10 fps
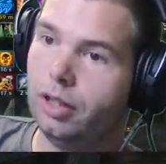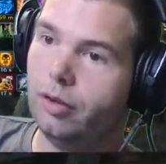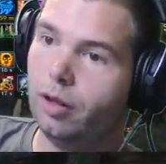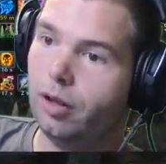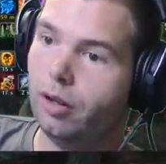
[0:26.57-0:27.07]

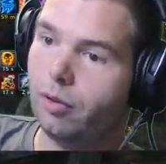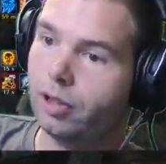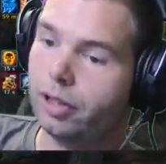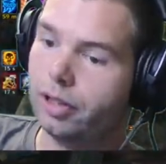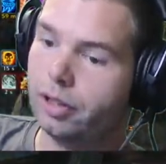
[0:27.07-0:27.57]
Oh, oh, we're
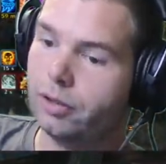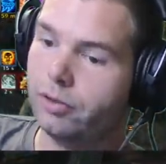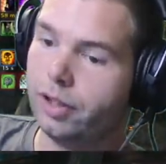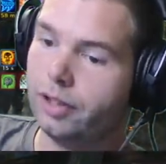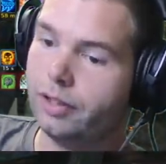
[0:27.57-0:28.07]
gonna
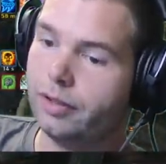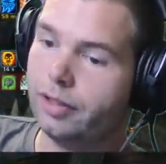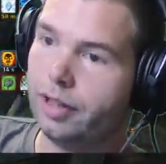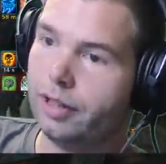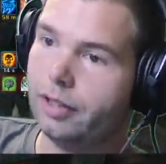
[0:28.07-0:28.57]
use
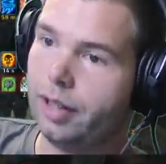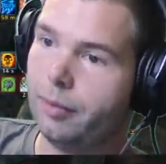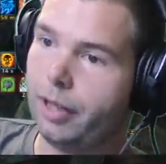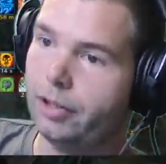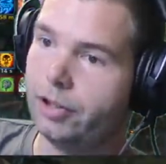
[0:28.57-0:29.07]

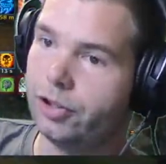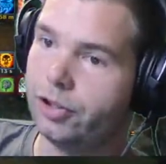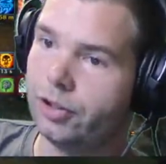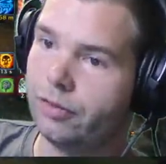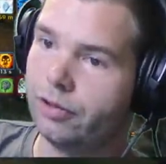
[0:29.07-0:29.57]
anti-magic
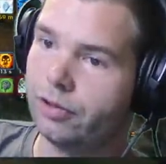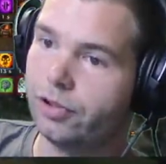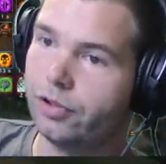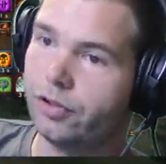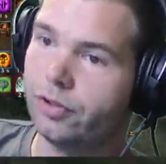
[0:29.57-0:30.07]
shield for
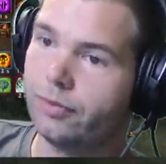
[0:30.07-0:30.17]
sure.